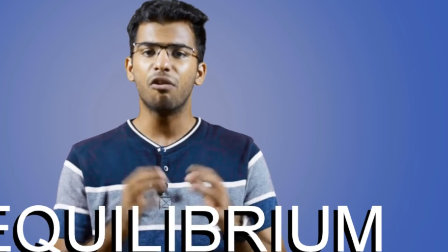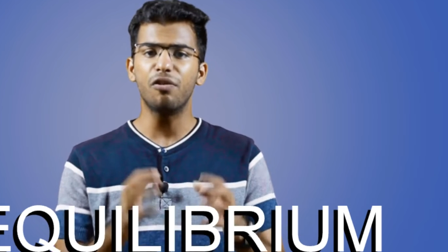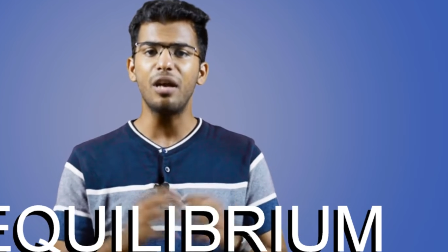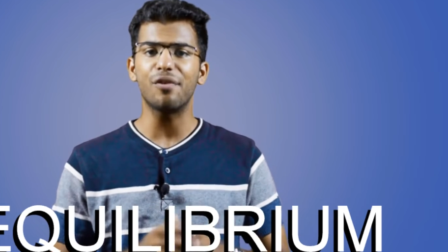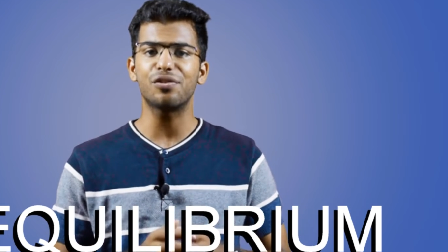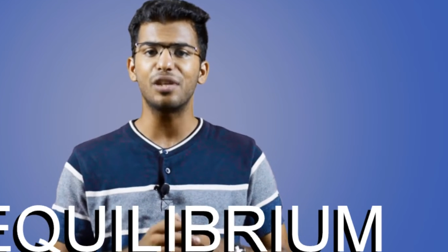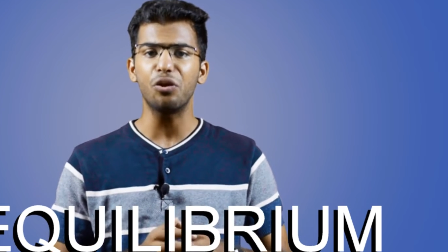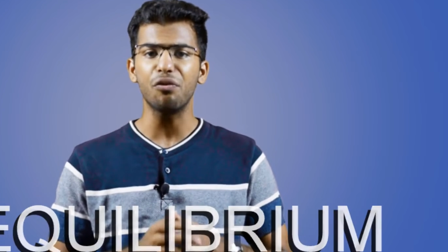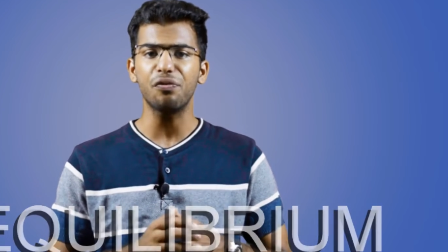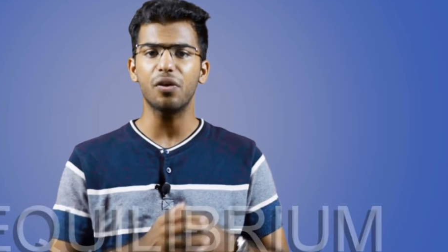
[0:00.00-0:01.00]
we have
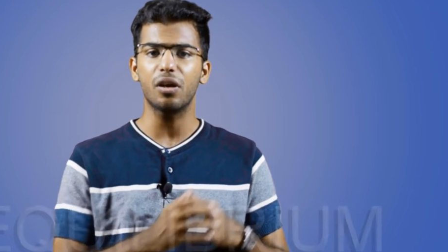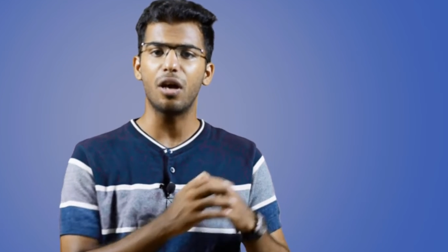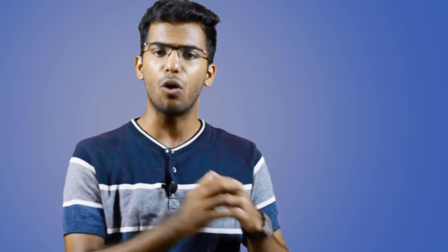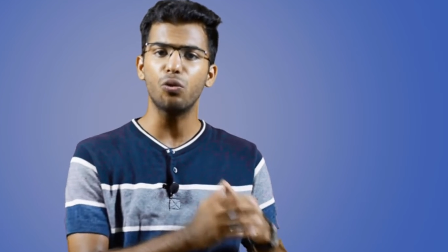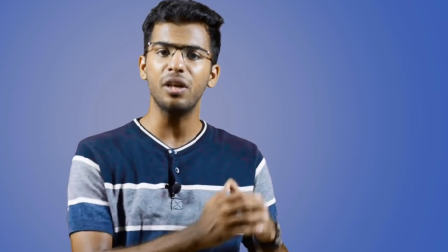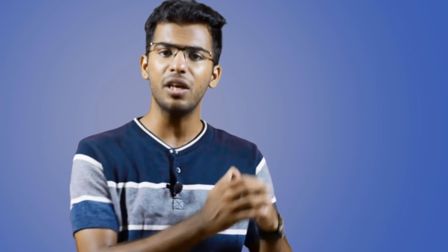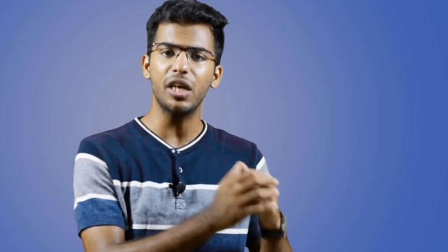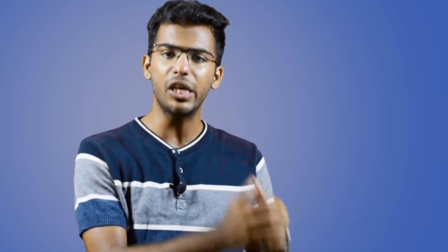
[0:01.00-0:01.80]
set of governing